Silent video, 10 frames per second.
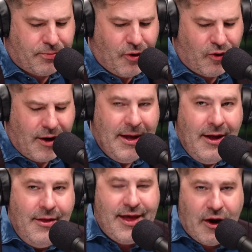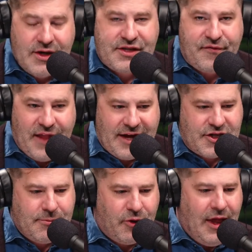or the program. They are as
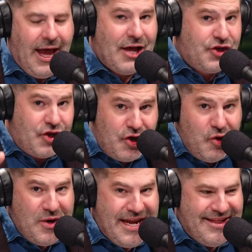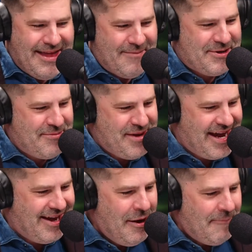flexible as you need them to
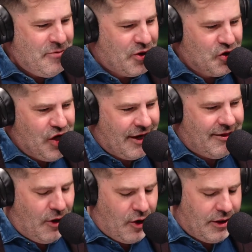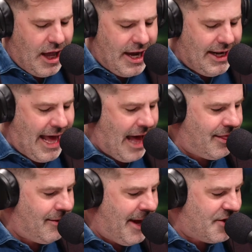be. You can check them out online at
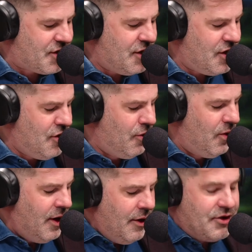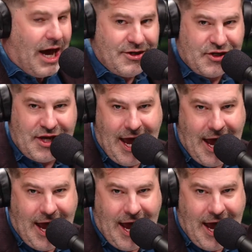athabascau.com. Our